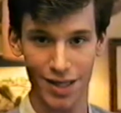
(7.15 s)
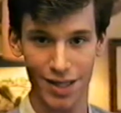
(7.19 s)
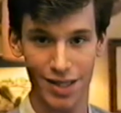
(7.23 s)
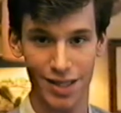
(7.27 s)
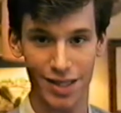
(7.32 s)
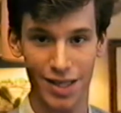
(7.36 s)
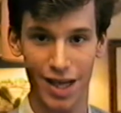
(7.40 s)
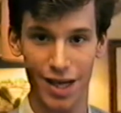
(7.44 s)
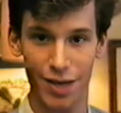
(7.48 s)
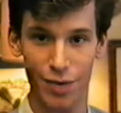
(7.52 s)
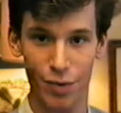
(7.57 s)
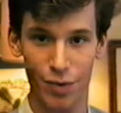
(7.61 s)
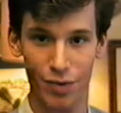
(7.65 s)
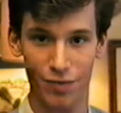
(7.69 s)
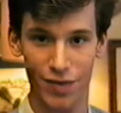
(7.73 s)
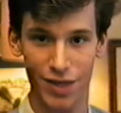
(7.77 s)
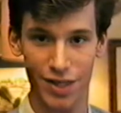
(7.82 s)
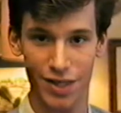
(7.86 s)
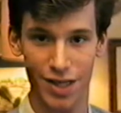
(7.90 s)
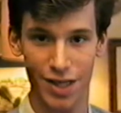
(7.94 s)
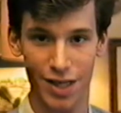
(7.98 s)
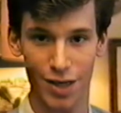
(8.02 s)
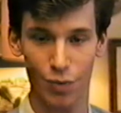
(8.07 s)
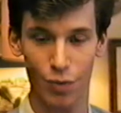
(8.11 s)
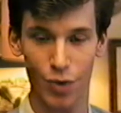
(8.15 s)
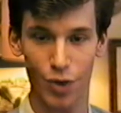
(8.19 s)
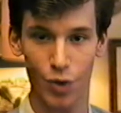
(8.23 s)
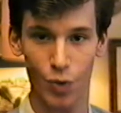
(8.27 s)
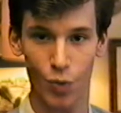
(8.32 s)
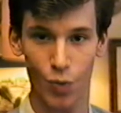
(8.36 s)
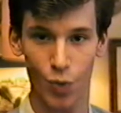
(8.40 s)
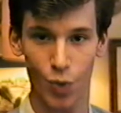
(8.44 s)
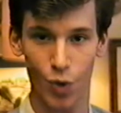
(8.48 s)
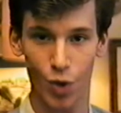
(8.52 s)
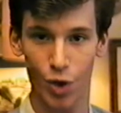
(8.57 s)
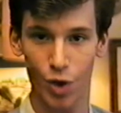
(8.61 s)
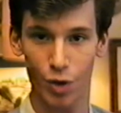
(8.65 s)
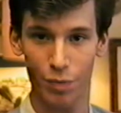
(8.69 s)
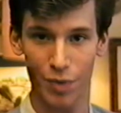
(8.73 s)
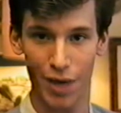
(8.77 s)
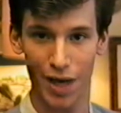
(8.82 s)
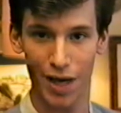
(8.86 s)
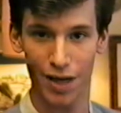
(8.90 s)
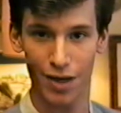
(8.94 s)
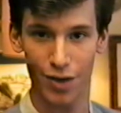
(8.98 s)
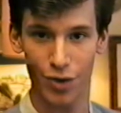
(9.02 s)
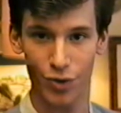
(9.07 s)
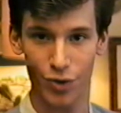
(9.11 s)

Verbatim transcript: Today we're visiting with Word Baker,